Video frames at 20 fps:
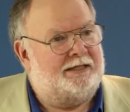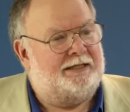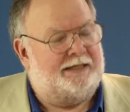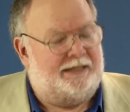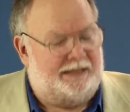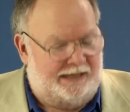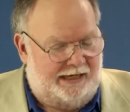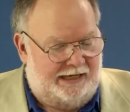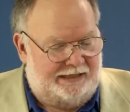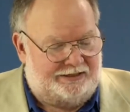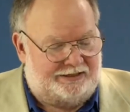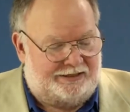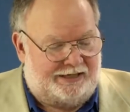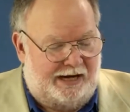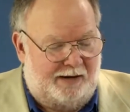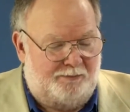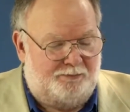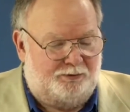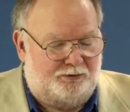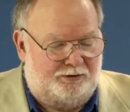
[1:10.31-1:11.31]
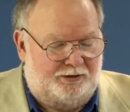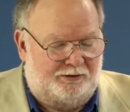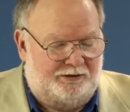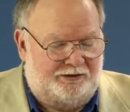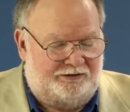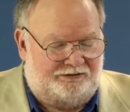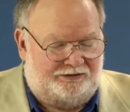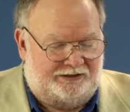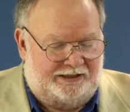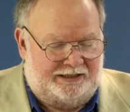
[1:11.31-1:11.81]
to get a
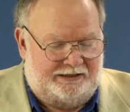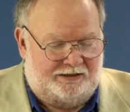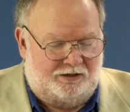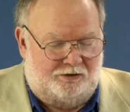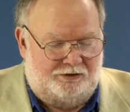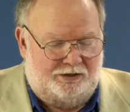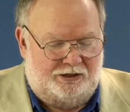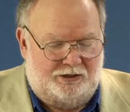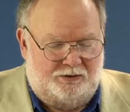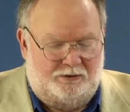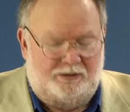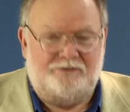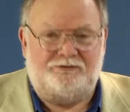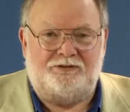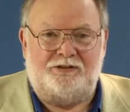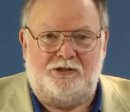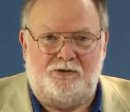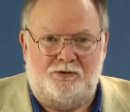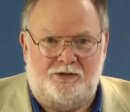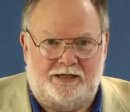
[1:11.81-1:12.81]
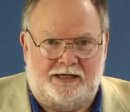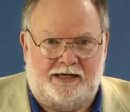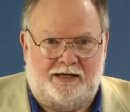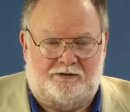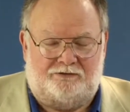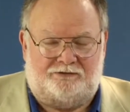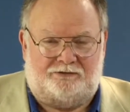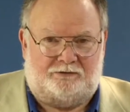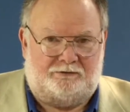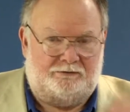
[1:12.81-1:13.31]
temporary seat on the UN Security
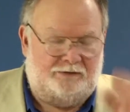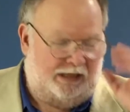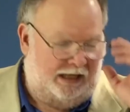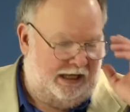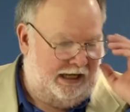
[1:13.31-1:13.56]
Council.